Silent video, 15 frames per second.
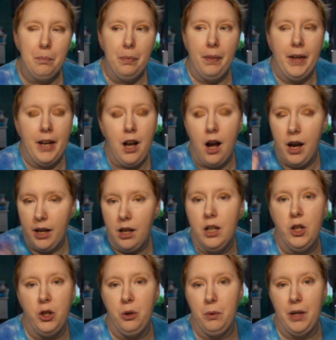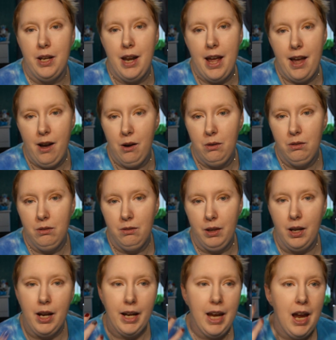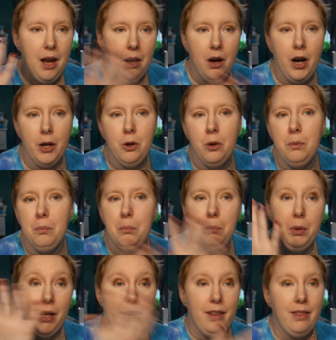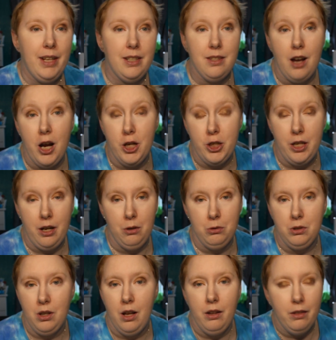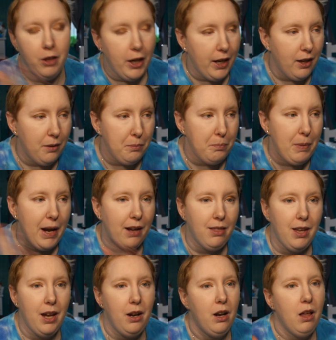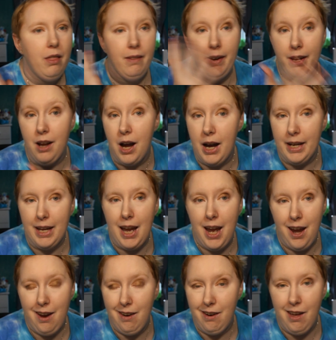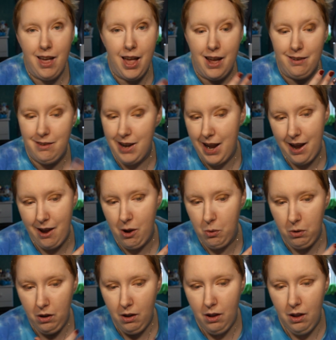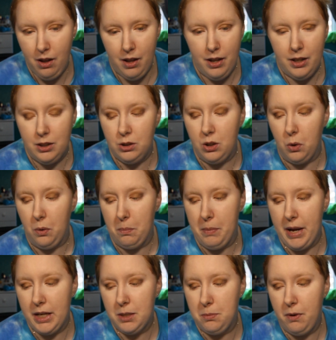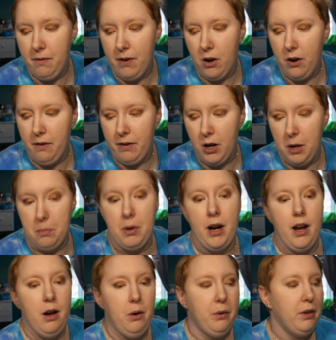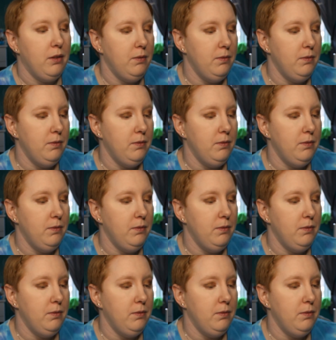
like I can do it now. Like I couldn't blend these eyeshadows like back then like I can now. So it makes me very proud.